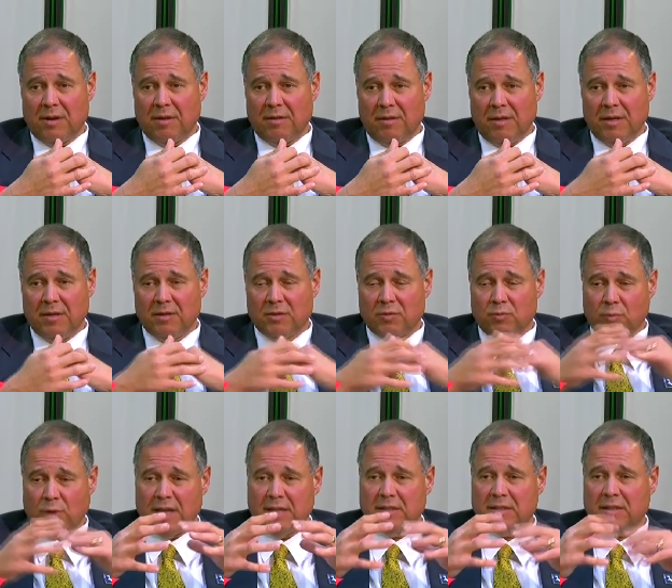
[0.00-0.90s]
I think it's
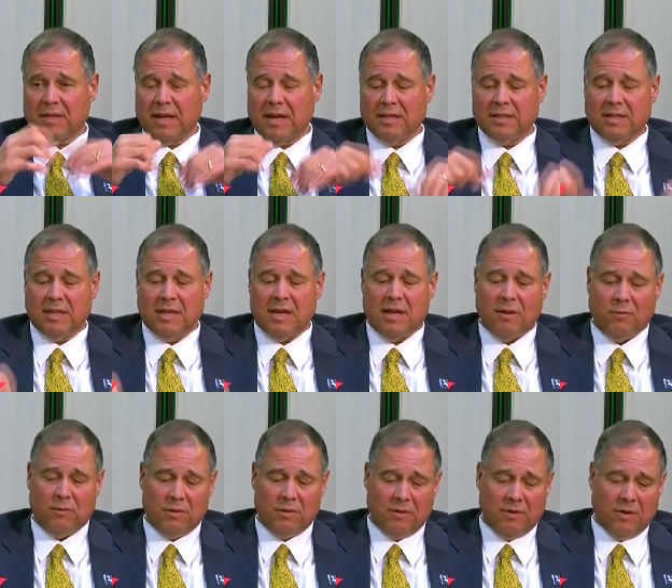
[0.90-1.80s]
right size
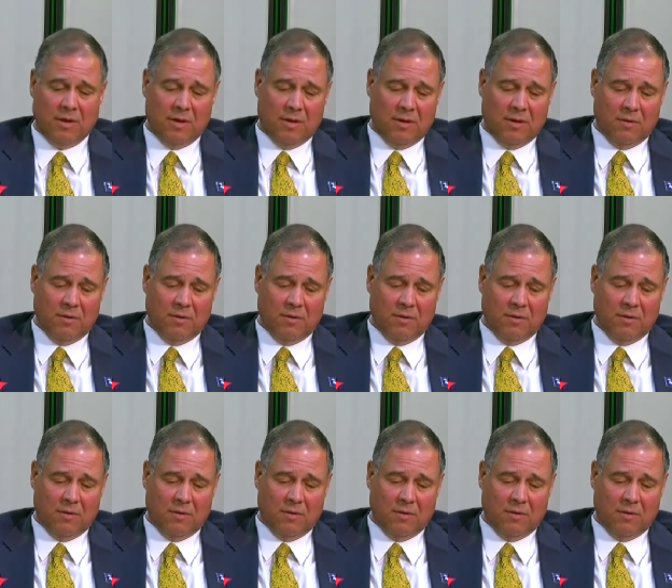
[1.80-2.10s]
now, and